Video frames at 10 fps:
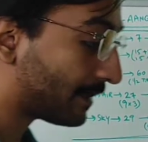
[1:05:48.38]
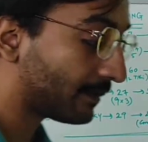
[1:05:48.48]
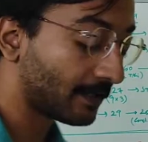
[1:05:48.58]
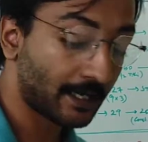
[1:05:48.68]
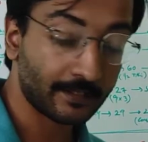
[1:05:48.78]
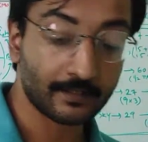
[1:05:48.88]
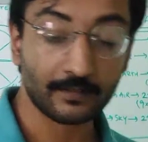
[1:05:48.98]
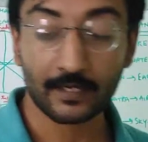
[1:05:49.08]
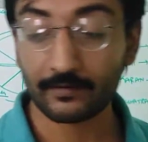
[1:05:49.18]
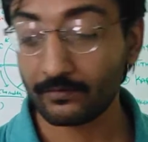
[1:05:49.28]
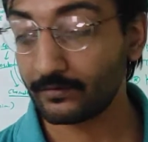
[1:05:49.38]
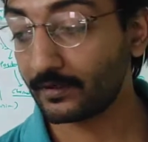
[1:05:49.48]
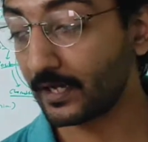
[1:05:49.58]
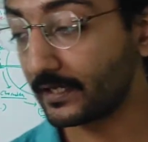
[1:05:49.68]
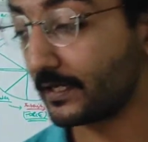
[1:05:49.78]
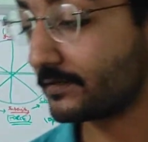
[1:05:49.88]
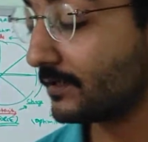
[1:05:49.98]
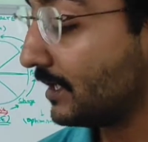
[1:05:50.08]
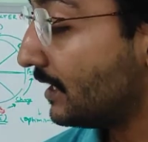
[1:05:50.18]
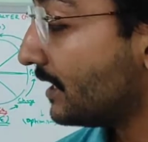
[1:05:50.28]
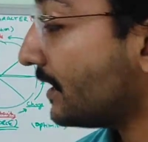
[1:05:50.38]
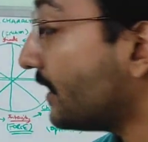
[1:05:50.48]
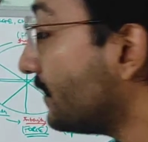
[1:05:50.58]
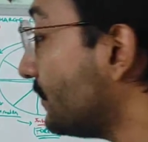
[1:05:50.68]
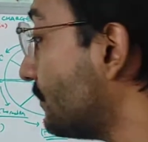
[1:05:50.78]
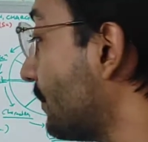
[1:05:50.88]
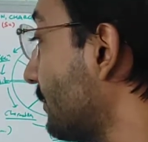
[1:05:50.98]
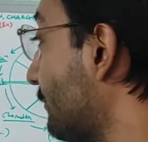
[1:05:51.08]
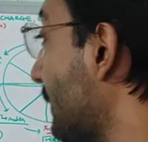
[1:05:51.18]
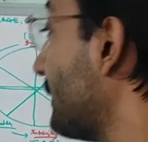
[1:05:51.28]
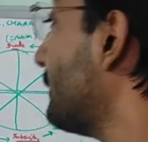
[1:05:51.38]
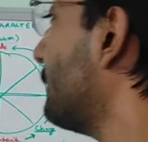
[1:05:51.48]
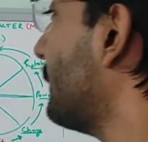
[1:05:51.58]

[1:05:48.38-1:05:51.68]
I guess you won't find